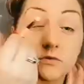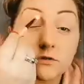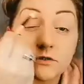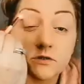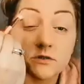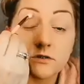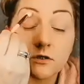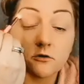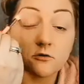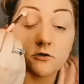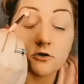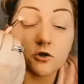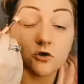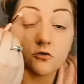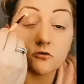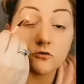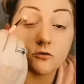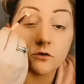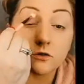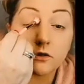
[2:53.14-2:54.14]
Start to
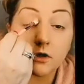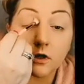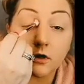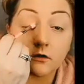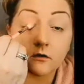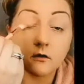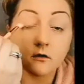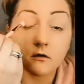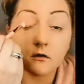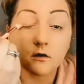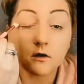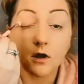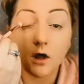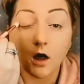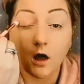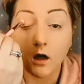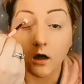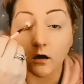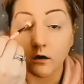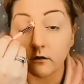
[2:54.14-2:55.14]
create the
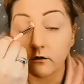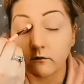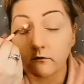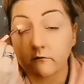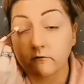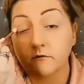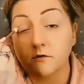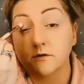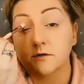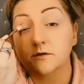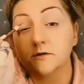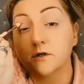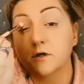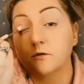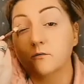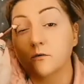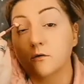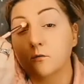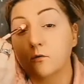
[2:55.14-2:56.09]
canvas that